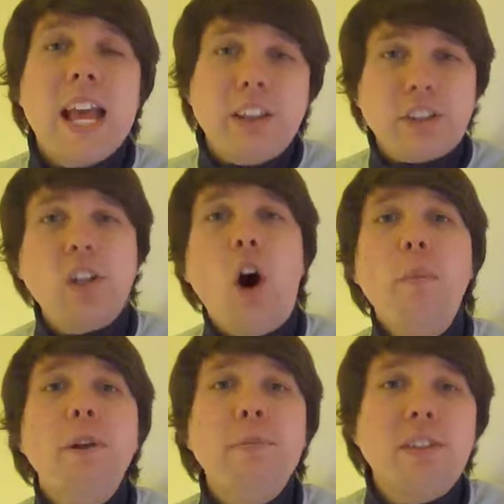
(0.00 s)
It's a
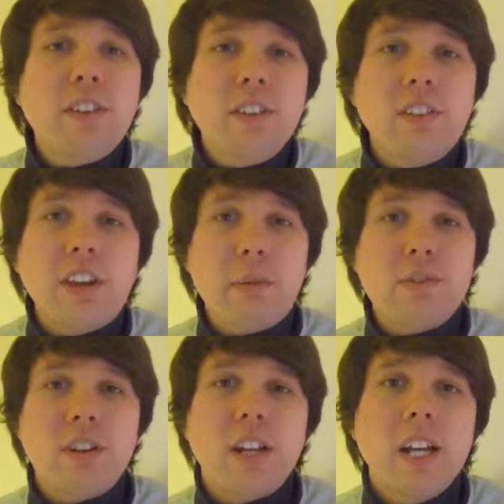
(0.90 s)
common
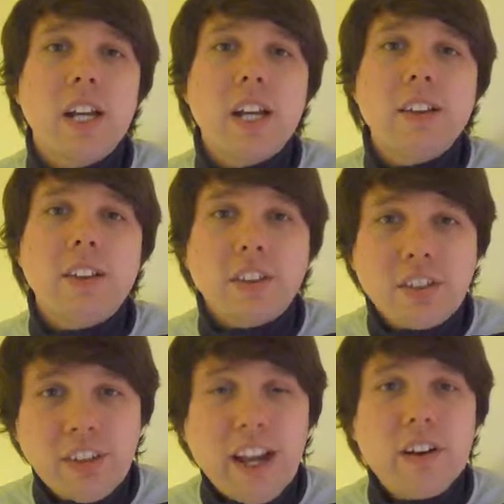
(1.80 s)
misconception that the
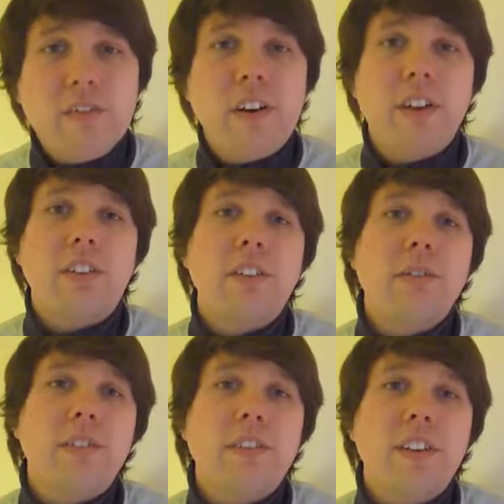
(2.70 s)
sacrifices
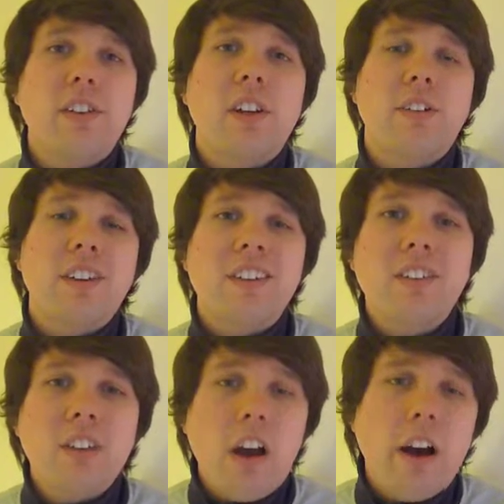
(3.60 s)
of Leviticus are
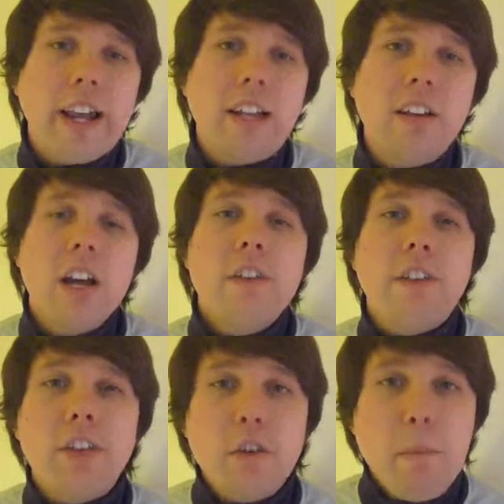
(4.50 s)
designed
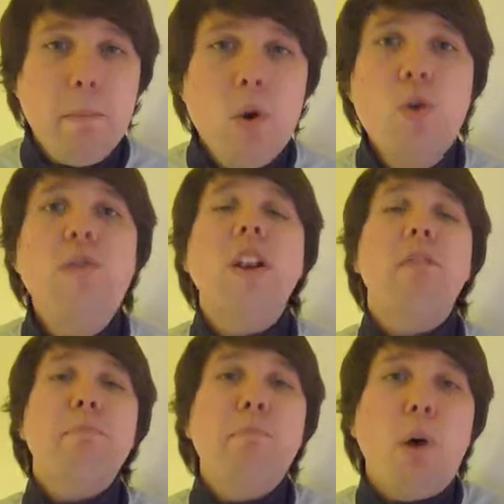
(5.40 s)
for the removal
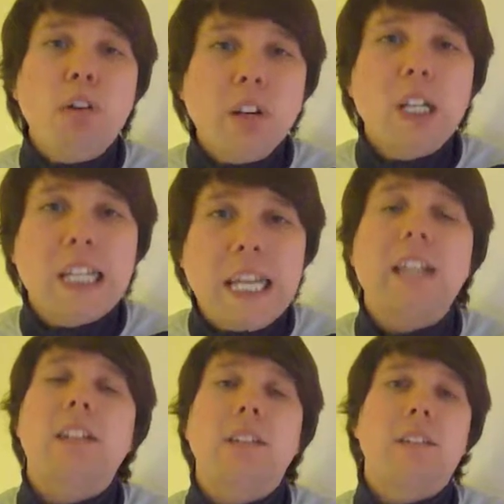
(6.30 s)
of moral
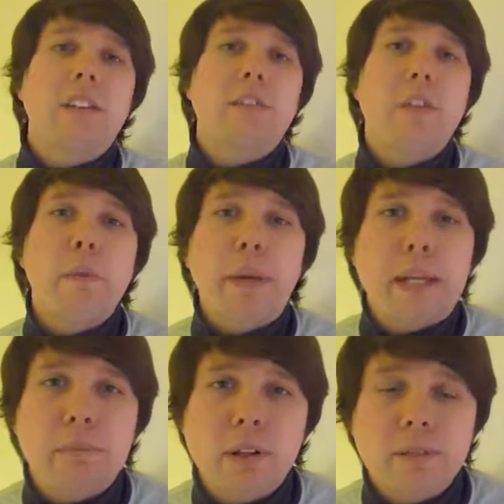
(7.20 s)
guilt from the
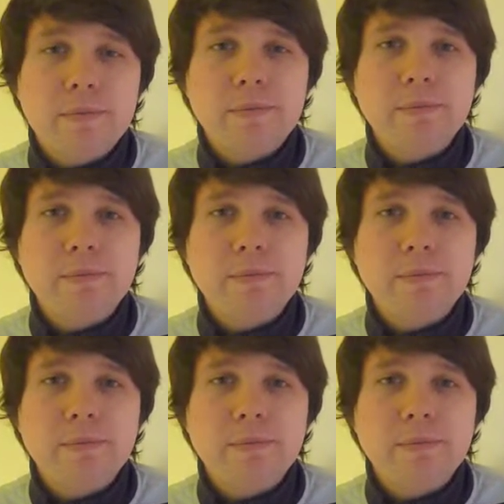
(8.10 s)
people.